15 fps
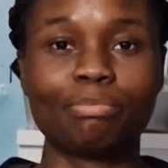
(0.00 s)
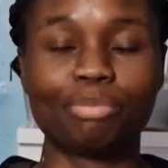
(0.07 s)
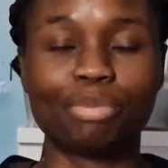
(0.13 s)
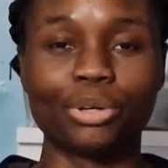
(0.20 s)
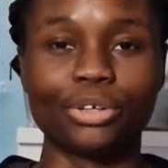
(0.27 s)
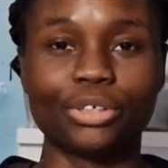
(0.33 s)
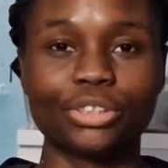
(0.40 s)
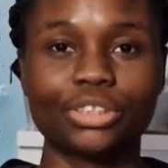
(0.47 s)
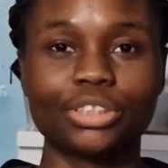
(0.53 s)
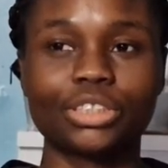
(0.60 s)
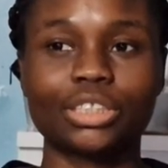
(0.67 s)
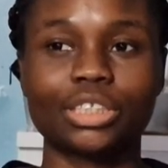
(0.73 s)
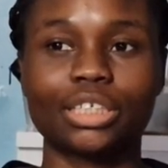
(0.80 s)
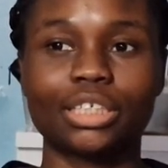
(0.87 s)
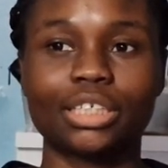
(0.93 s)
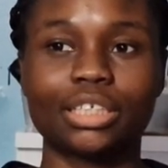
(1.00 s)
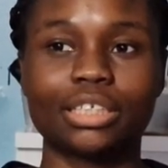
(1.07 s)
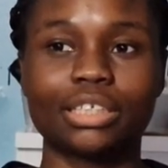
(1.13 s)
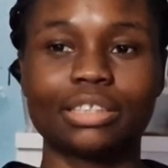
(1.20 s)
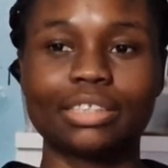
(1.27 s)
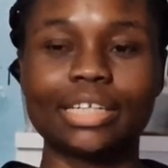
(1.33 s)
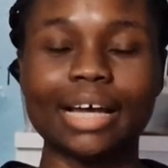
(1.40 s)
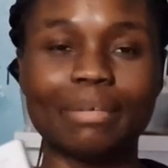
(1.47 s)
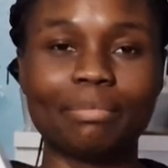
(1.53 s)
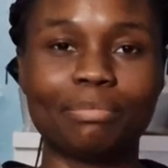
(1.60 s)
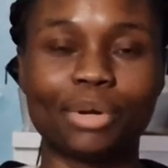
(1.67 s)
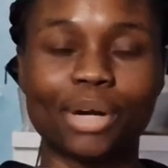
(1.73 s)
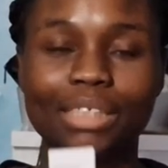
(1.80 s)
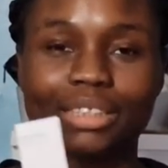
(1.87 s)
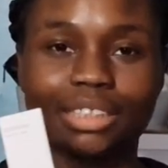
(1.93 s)
but their
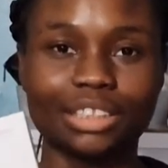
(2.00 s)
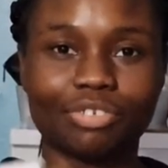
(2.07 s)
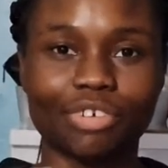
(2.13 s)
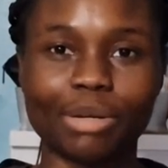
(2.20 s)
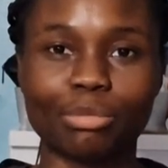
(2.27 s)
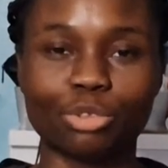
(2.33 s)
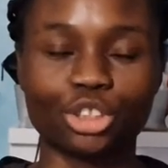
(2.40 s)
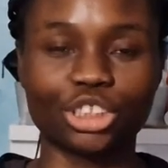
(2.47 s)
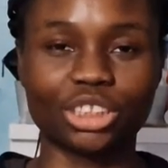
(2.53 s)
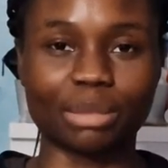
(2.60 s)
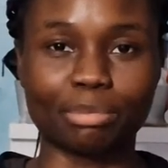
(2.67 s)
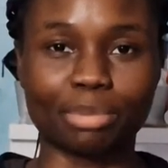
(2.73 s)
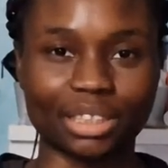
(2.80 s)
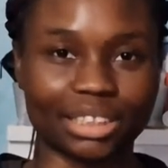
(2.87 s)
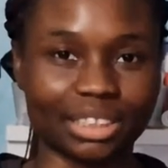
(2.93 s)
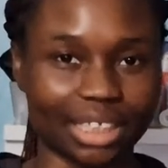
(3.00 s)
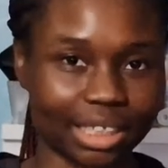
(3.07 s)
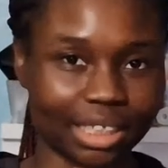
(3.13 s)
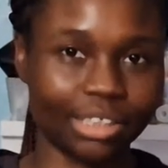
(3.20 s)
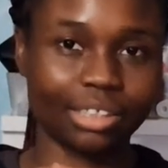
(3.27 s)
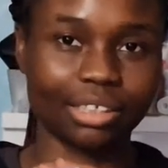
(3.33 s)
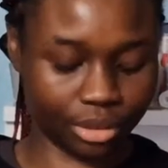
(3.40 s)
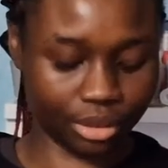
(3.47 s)
brand is very much simplistic.